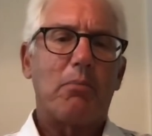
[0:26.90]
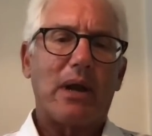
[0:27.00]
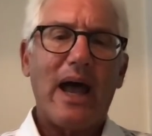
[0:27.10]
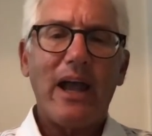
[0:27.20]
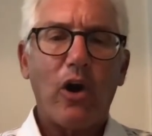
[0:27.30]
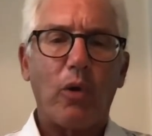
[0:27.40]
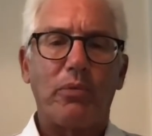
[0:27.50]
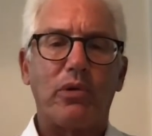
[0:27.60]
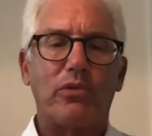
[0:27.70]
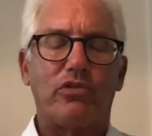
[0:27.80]
But I hope
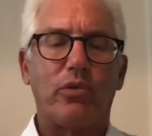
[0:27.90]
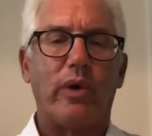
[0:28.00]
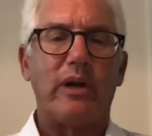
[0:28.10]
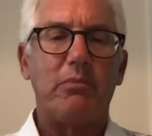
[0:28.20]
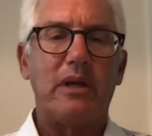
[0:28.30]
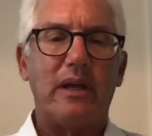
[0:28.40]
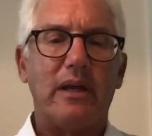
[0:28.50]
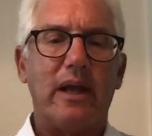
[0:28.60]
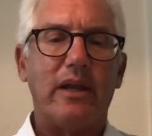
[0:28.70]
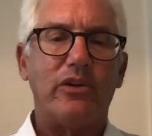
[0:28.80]
you'll join
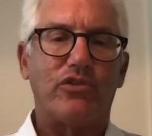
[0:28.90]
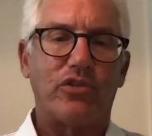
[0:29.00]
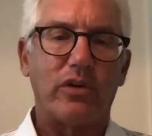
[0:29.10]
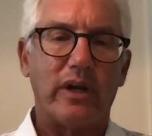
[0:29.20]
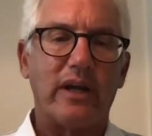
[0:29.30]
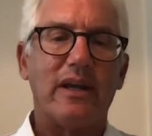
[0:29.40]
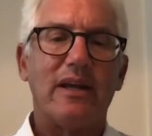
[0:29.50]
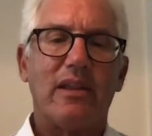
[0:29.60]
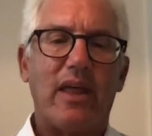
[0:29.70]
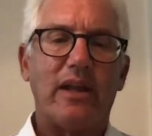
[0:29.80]
me in ensuring
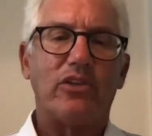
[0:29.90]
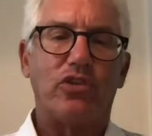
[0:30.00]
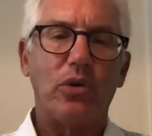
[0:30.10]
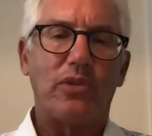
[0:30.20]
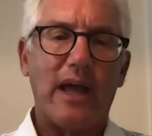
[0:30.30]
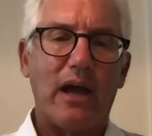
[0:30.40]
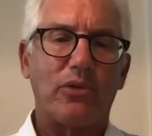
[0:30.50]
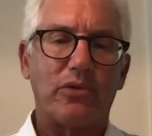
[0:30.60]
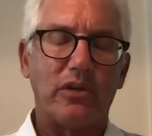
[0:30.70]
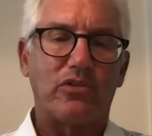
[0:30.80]
that in
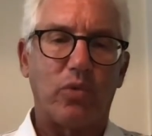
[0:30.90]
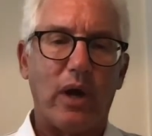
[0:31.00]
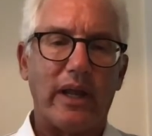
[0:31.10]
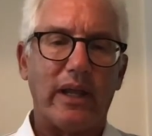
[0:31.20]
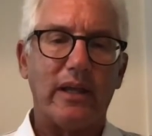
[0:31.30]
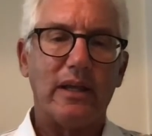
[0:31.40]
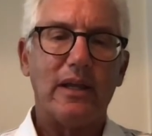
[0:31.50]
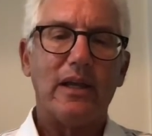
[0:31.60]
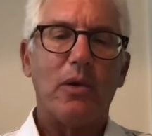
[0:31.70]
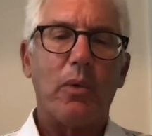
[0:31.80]
2020,
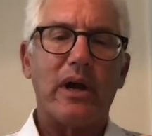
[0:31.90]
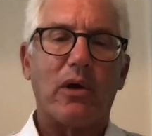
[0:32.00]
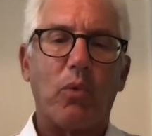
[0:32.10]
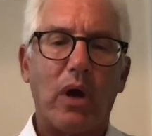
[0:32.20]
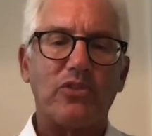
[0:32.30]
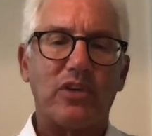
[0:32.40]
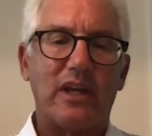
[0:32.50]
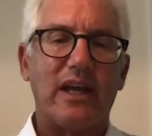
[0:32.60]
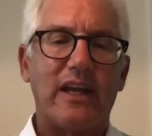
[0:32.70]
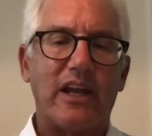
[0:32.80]
we are once
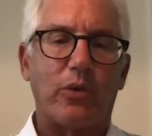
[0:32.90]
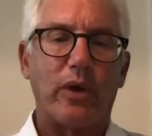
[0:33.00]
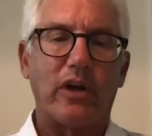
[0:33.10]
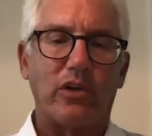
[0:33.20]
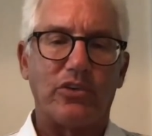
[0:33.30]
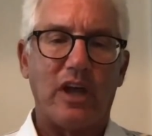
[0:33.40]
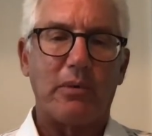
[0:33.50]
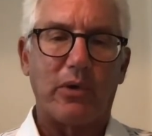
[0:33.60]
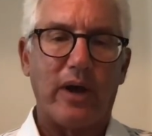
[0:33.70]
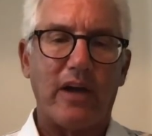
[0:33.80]
again a critical
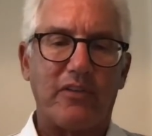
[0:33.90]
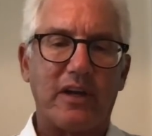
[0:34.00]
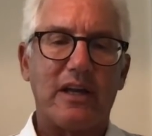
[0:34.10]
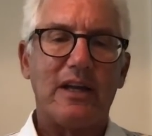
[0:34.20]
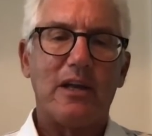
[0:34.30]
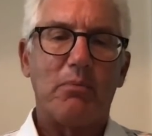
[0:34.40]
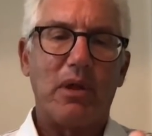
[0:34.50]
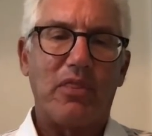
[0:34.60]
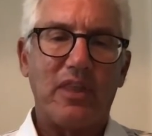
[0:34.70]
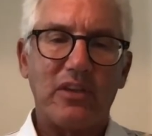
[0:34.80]
demographic,
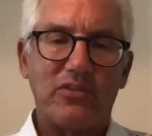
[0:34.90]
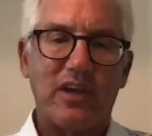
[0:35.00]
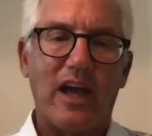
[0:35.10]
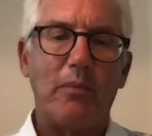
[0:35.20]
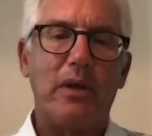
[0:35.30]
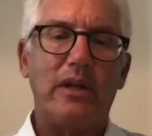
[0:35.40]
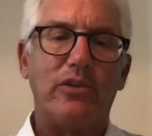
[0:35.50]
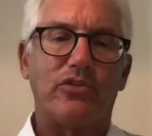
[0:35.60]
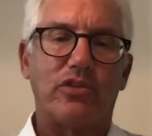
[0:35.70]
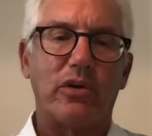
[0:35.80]
but this time in
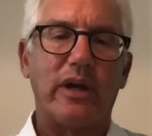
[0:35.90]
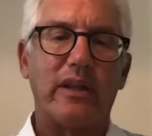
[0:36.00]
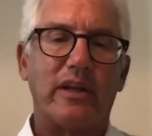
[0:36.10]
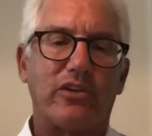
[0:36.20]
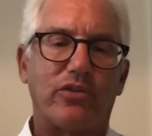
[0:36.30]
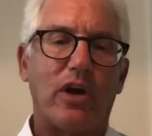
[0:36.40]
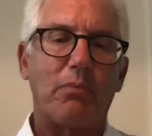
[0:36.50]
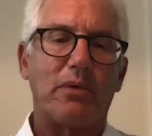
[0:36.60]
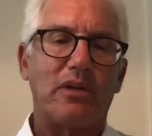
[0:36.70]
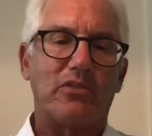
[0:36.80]
ensuring that
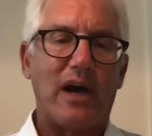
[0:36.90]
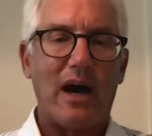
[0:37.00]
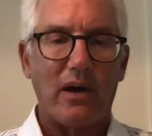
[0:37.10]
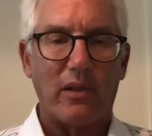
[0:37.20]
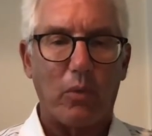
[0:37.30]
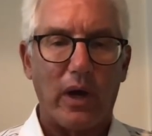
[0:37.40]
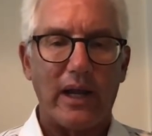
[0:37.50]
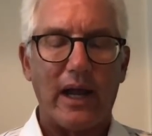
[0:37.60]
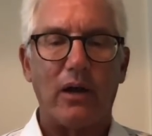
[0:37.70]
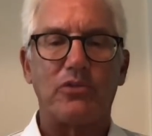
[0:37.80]
Trump is out of the White
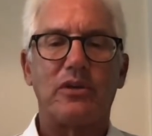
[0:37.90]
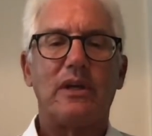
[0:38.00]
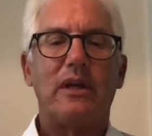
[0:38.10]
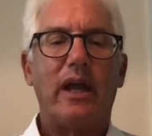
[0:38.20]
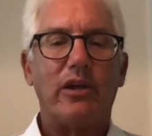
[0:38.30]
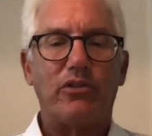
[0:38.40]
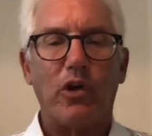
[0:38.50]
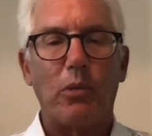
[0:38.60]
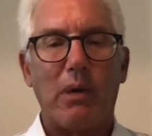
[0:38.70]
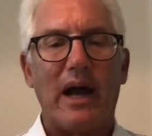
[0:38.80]
House and
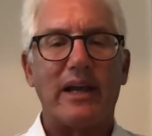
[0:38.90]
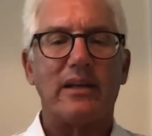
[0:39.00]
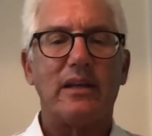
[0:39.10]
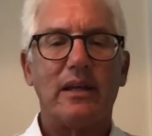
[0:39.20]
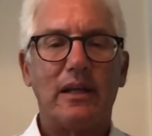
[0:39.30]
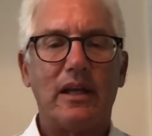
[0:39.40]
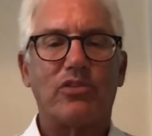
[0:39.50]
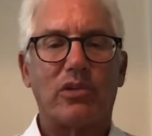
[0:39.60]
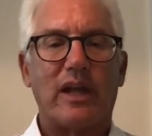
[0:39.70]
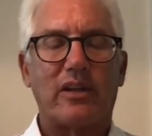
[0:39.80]
Joe Biden
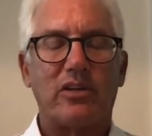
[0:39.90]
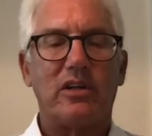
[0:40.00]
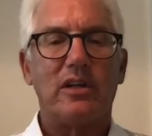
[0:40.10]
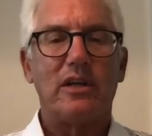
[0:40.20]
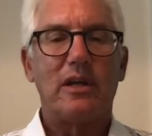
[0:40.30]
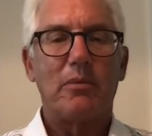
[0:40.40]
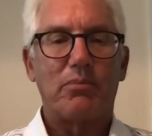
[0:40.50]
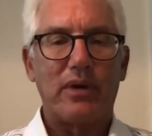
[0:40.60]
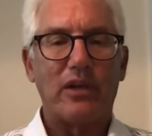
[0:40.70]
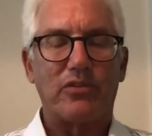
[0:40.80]
is elected
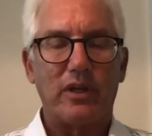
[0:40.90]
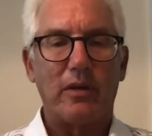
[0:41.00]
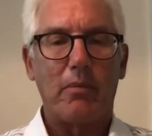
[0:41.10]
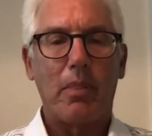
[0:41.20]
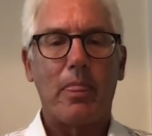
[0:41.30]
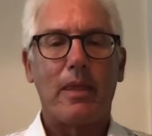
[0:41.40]
president.